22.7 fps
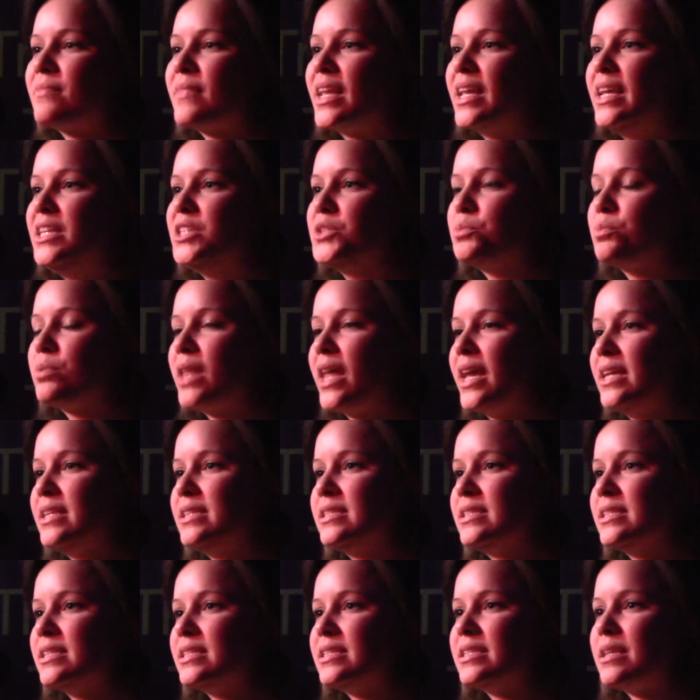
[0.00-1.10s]
Each
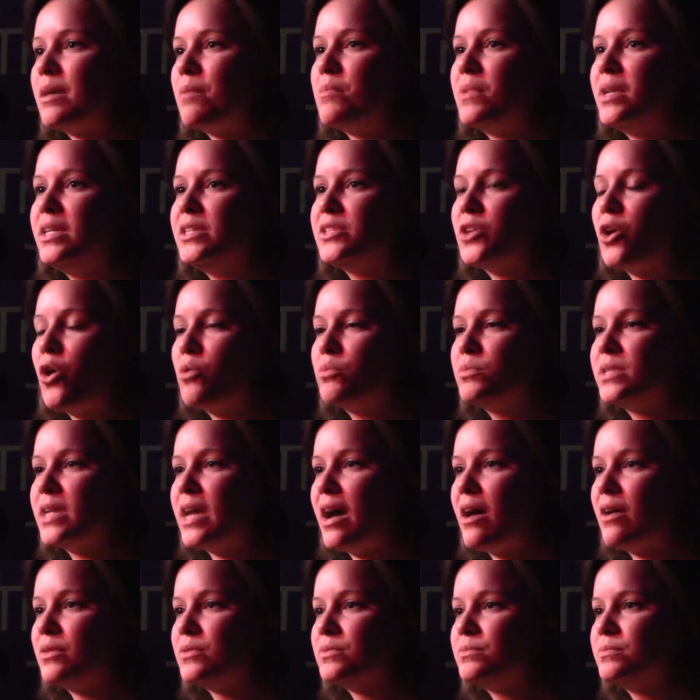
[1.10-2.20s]
place is somebody's
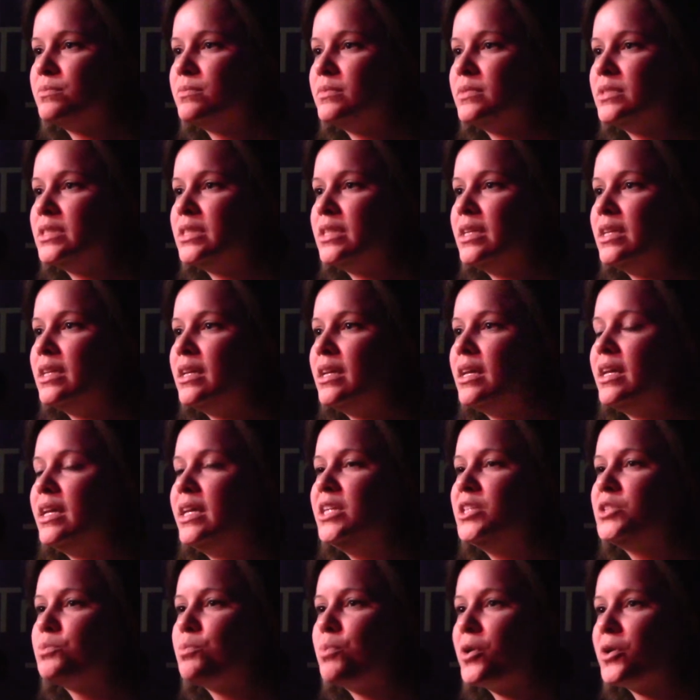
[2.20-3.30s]
hometown.
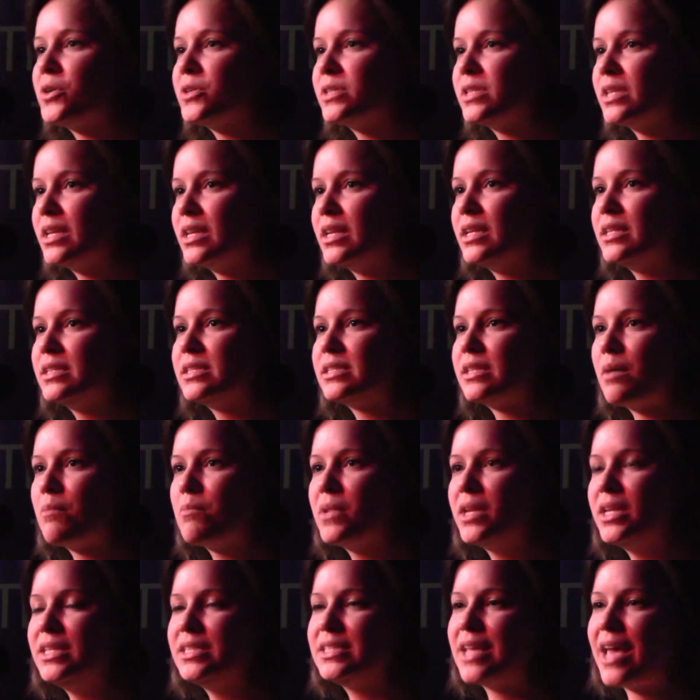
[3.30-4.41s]
Each person is
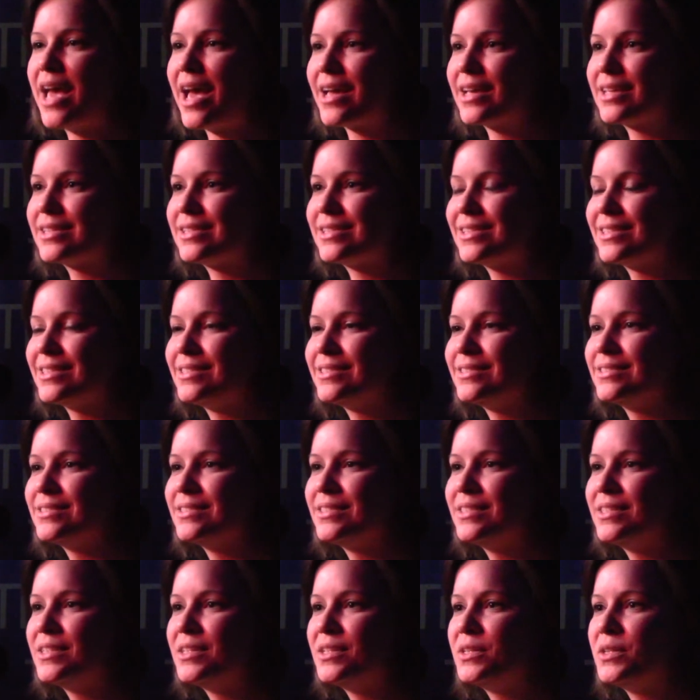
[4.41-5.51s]
somebody's ex.
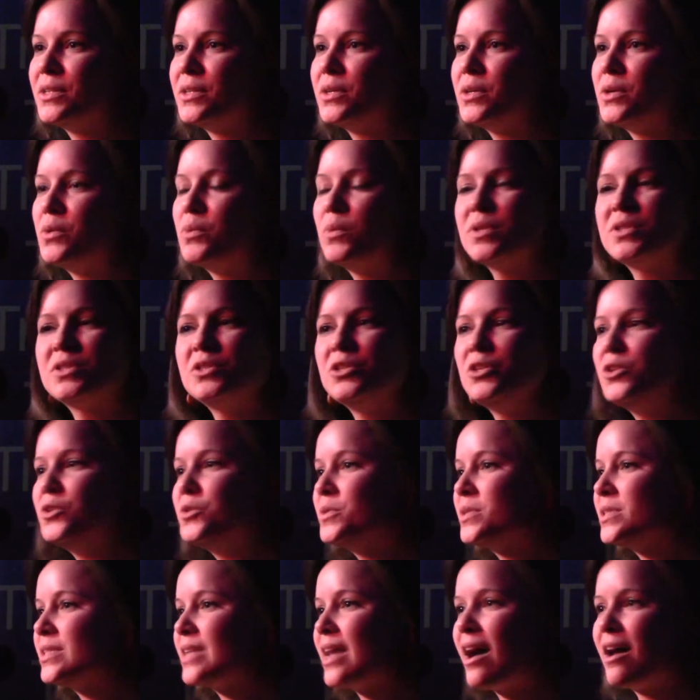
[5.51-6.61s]
What's new
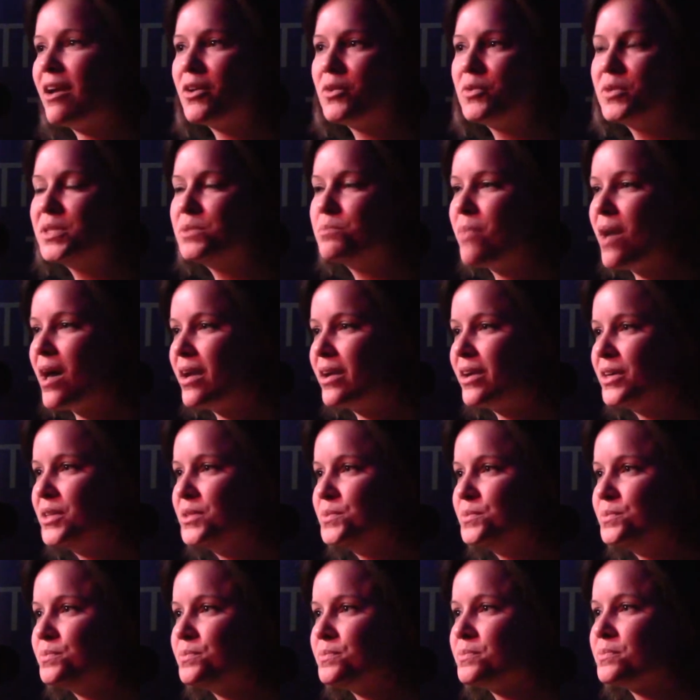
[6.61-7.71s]
is not always better.
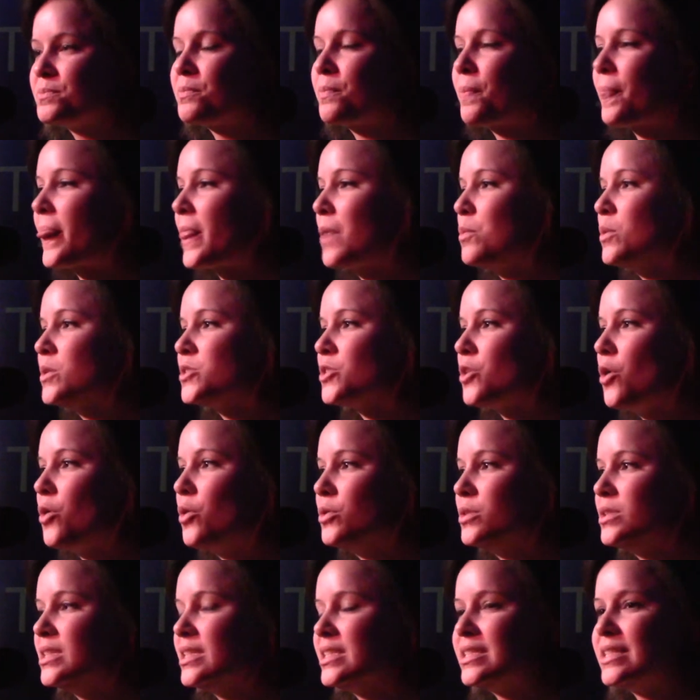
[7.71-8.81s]
What's
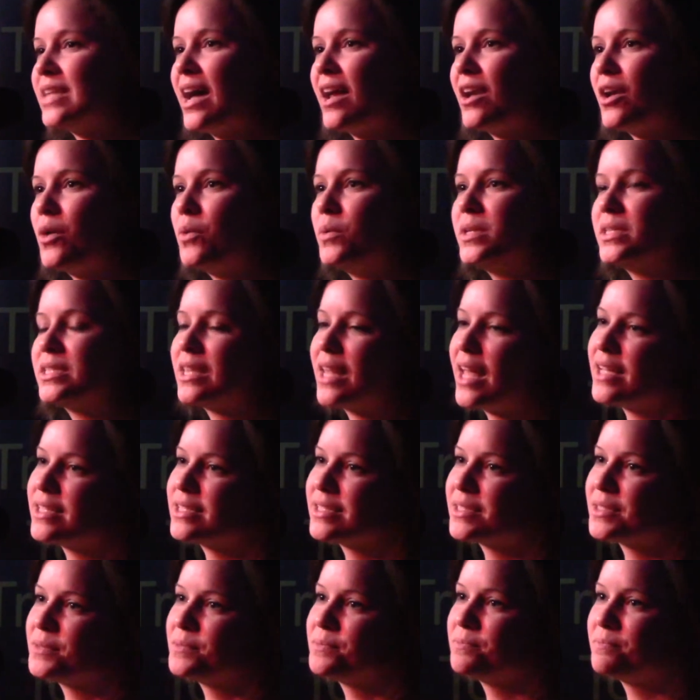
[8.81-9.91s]
old is not always
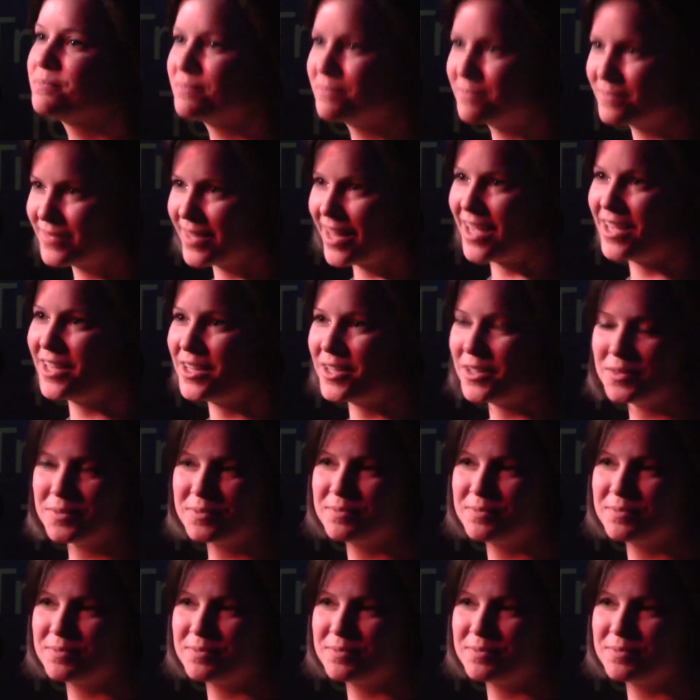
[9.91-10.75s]
less. Thank you.